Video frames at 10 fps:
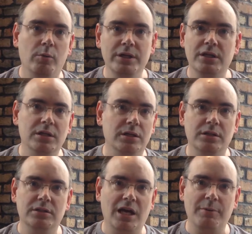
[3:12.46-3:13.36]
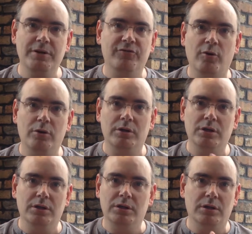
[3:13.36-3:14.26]
we need a topic for
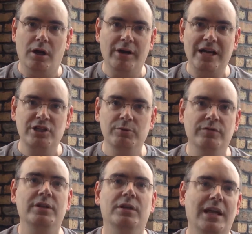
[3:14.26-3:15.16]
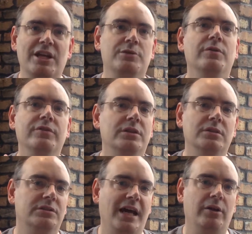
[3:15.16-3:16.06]
our action movie, an action
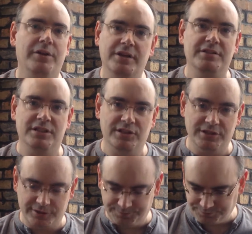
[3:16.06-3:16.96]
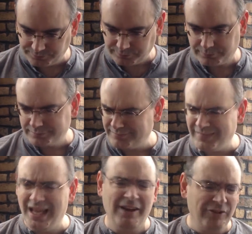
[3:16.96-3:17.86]
movie title that doesn't exist.
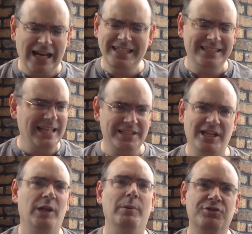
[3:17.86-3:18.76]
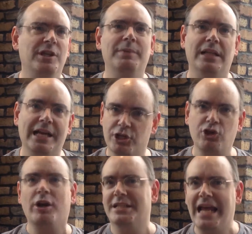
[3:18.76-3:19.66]
And I forgot the exact title, but it was something like
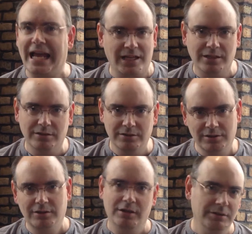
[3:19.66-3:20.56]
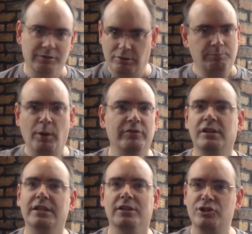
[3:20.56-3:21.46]
Shark Attack. It was a
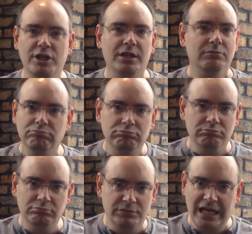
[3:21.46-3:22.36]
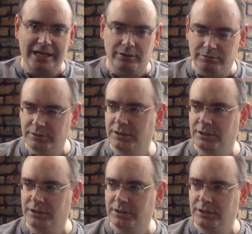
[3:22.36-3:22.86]
perfectly legit title.